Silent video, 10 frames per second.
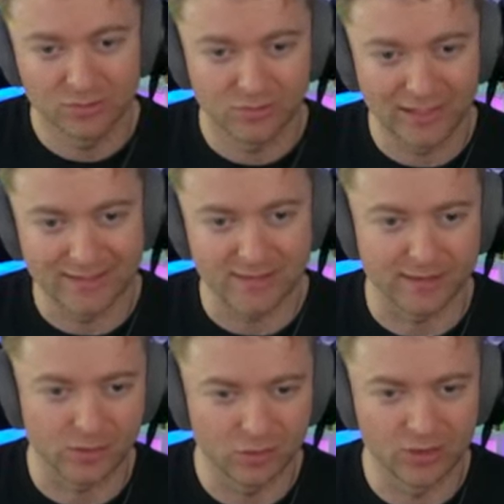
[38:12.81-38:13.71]
And it's
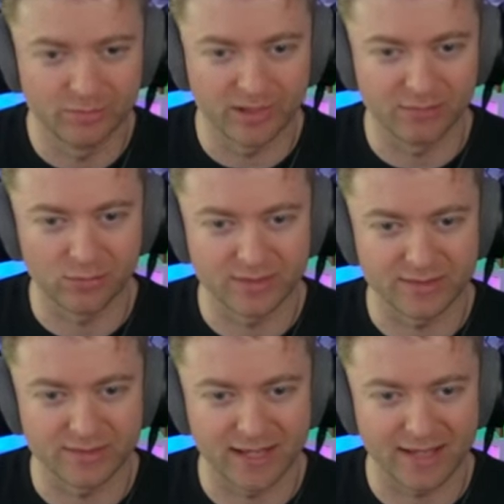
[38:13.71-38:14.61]
like good, but
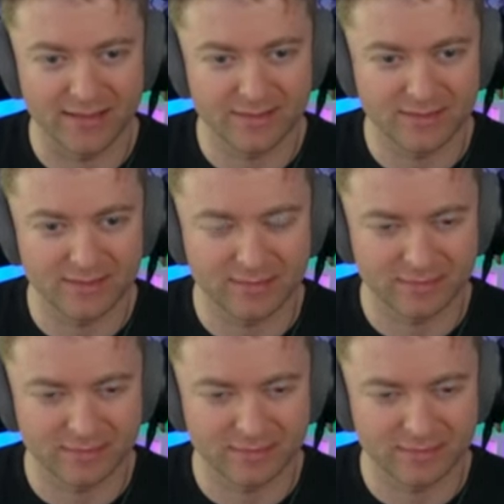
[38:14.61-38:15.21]
what's next?